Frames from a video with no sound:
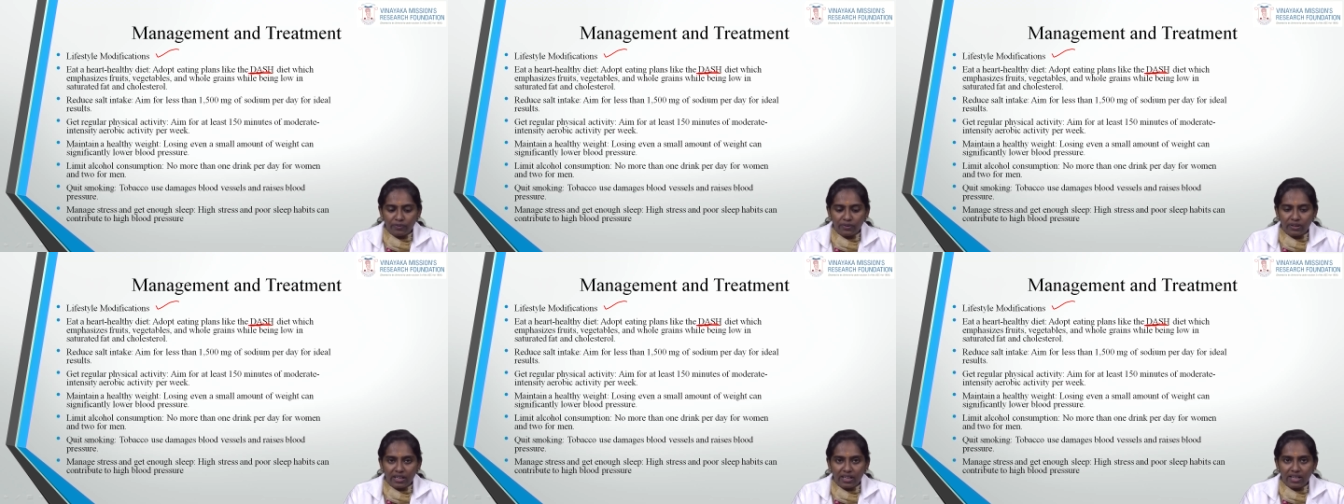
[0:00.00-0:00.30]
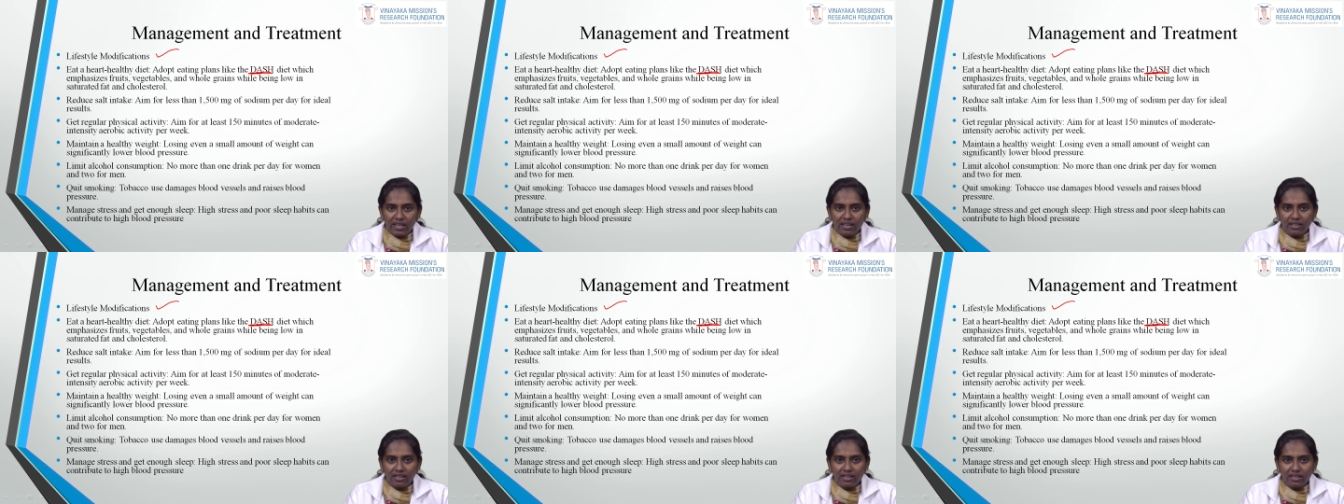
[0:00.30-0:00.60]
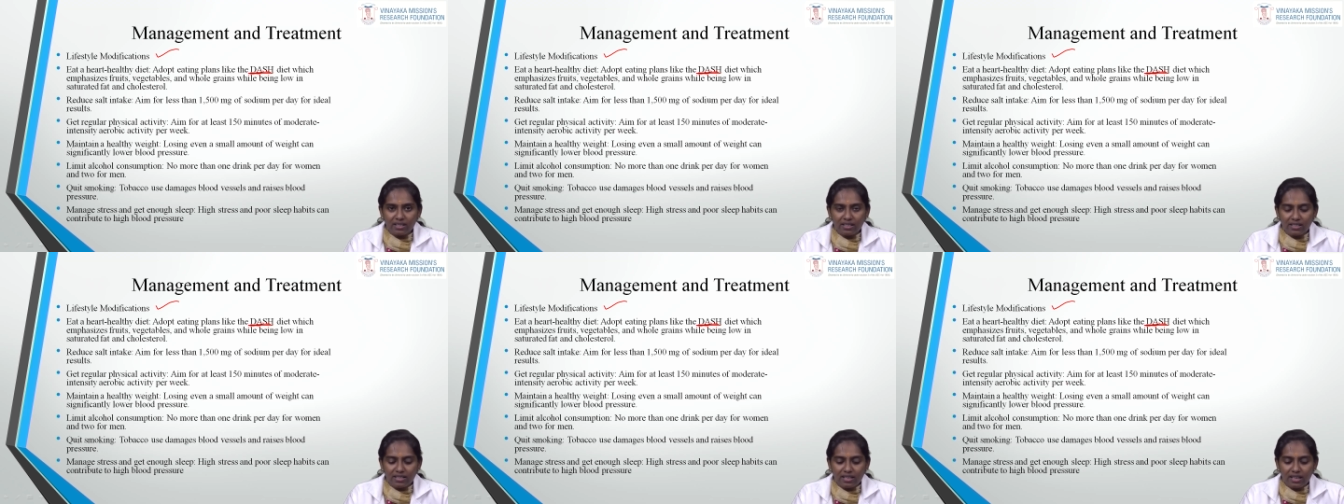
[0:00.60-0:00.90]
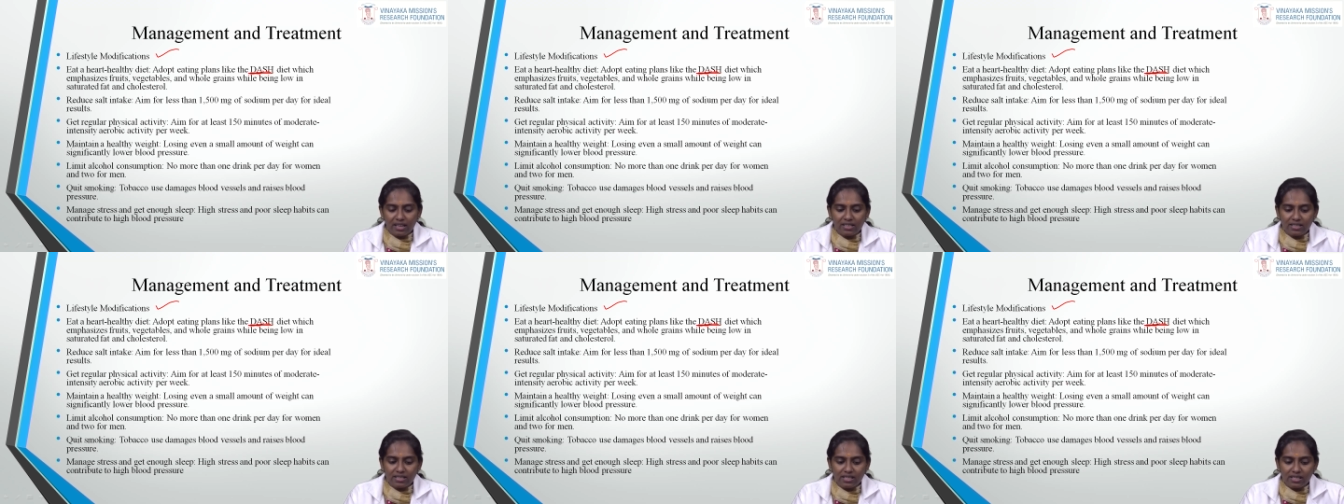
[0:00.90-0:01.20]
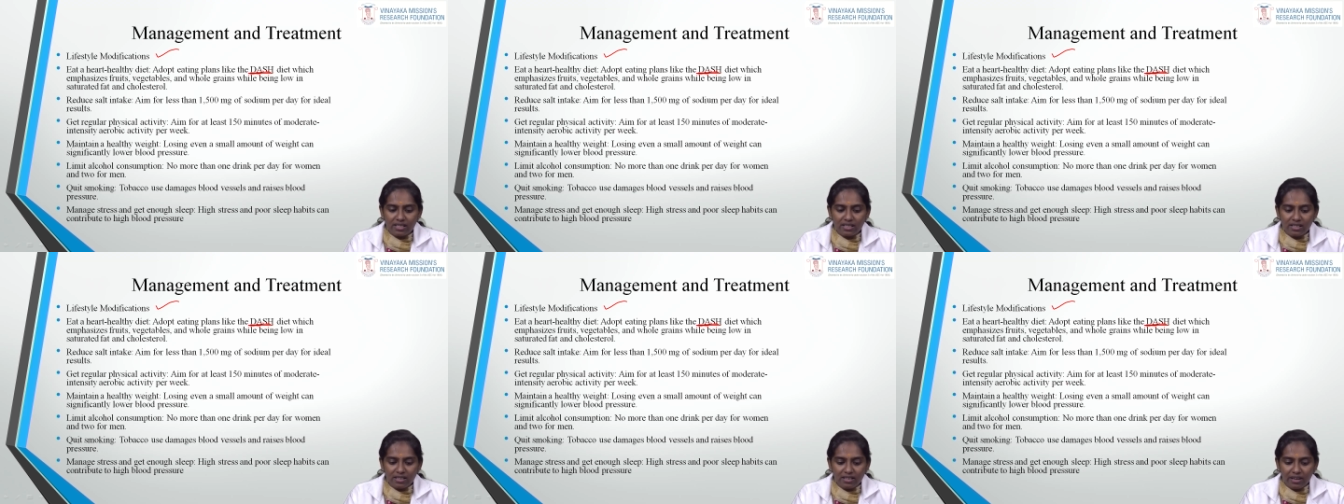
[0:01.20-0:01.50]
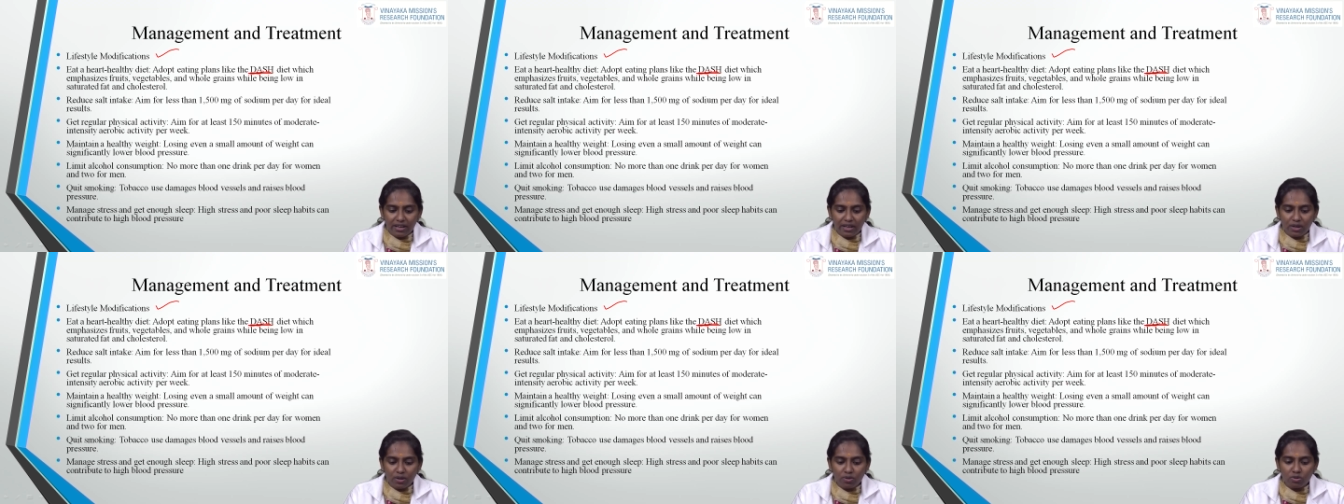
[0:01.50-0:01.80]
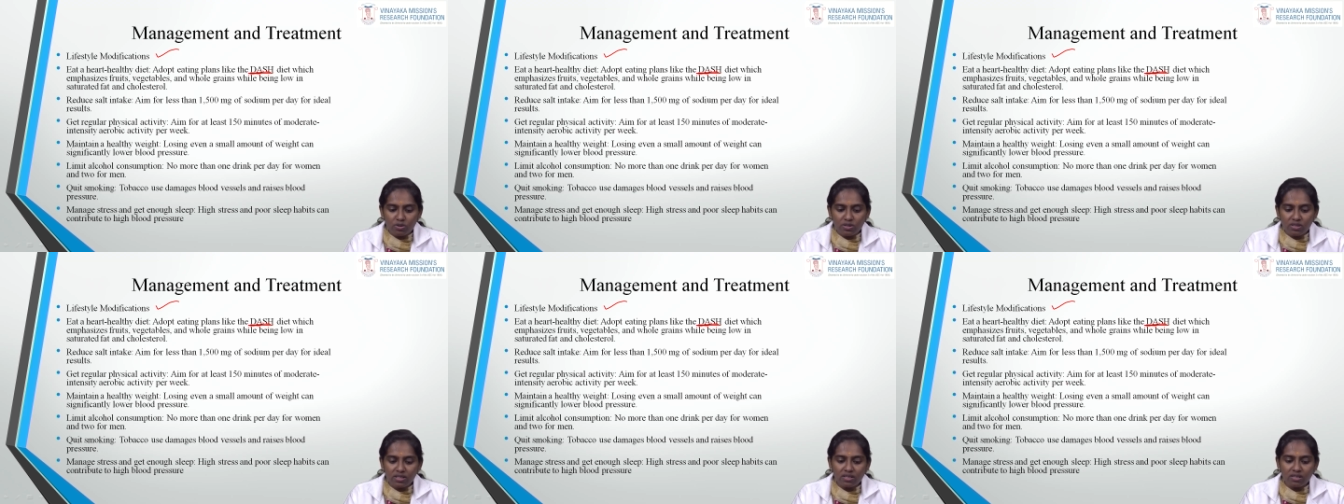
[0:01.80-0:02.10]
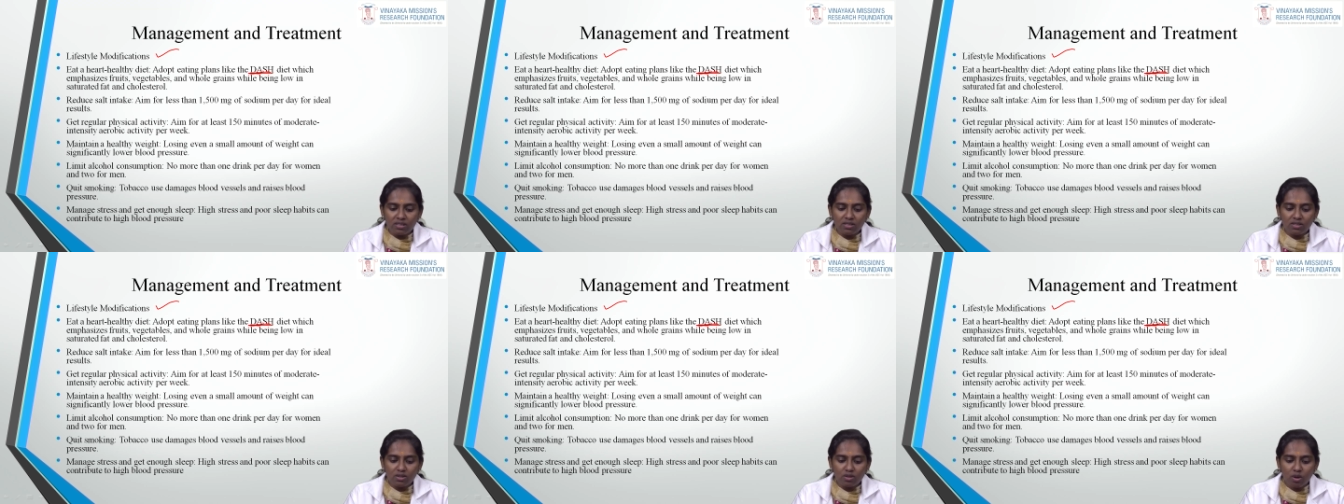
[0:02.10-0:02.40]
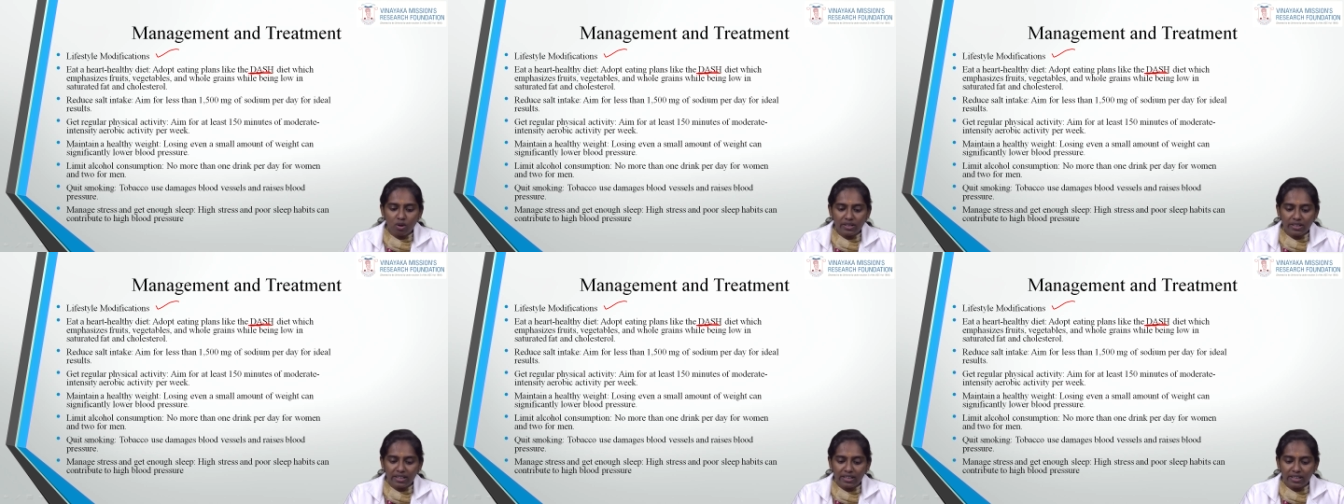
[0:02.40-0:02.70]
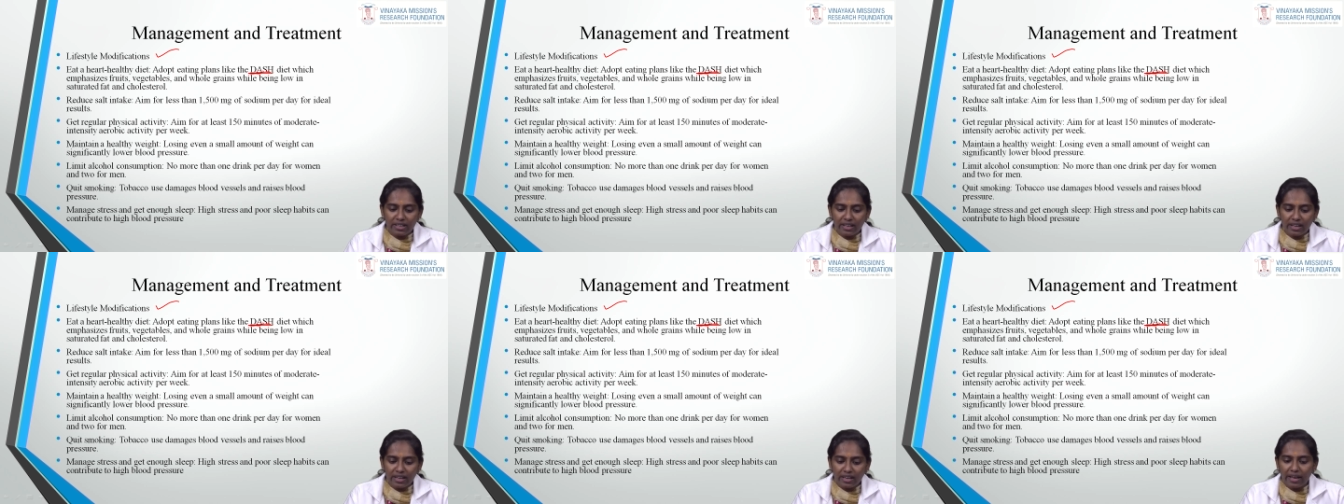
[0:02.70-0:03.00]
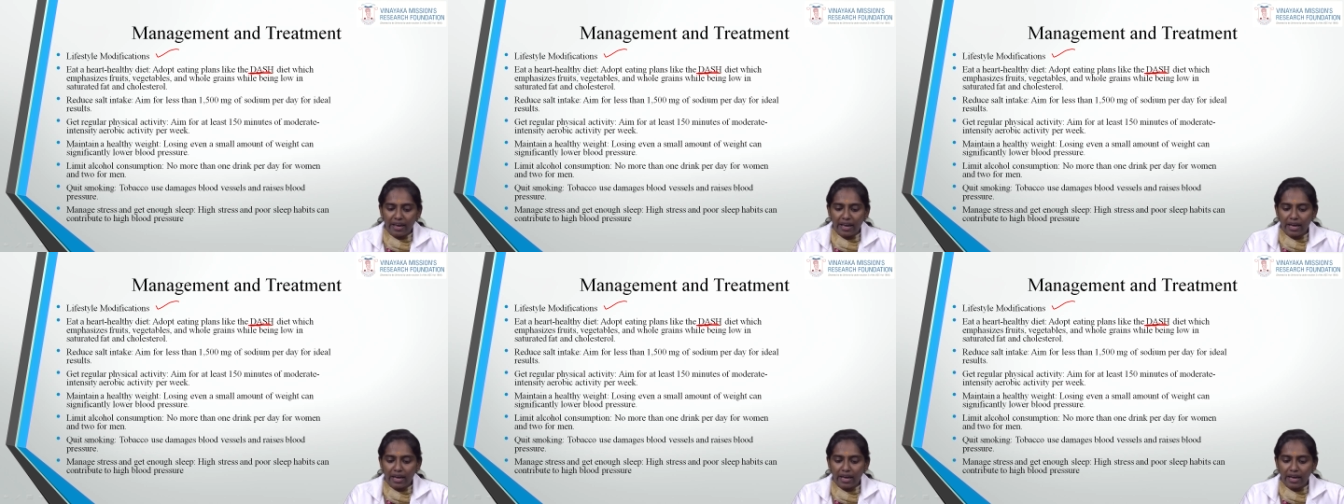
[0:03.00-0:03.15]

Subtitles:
Then result in reduce in salt intake.